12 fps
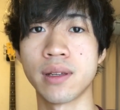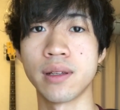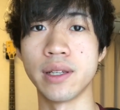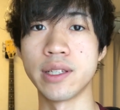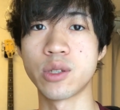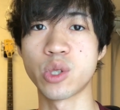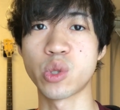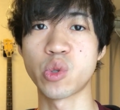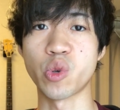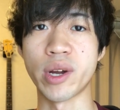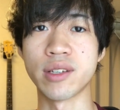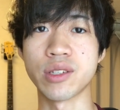Let's
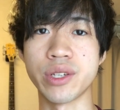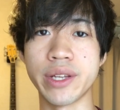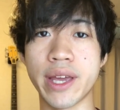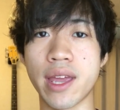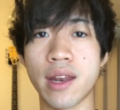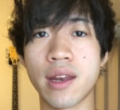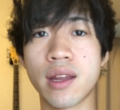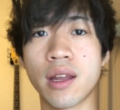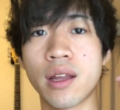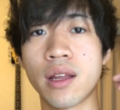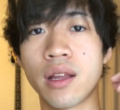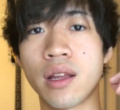translate
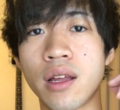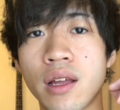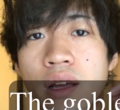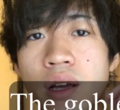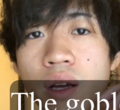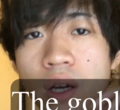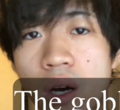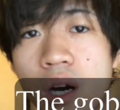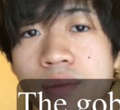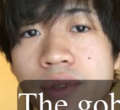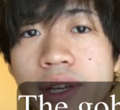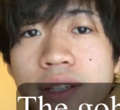
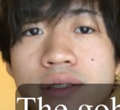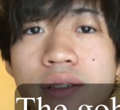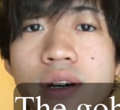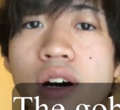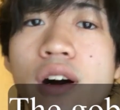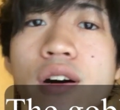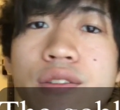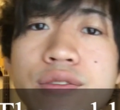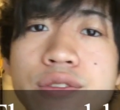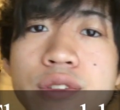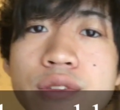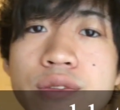Goblet of
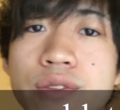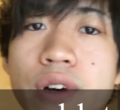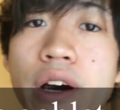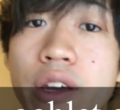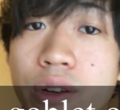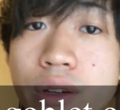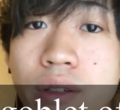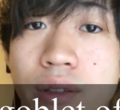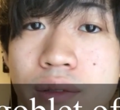Fire.